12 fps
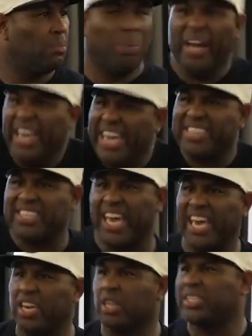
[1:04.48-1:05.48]
But ET,
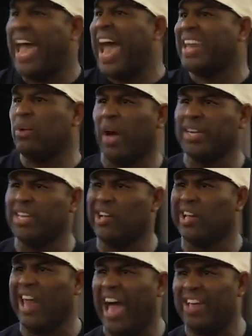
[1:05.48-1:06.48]
your daddy wasn't in
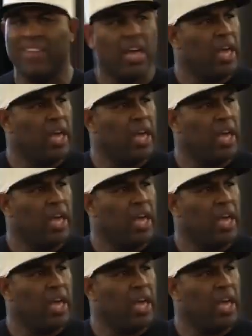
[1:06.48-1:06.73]
your life.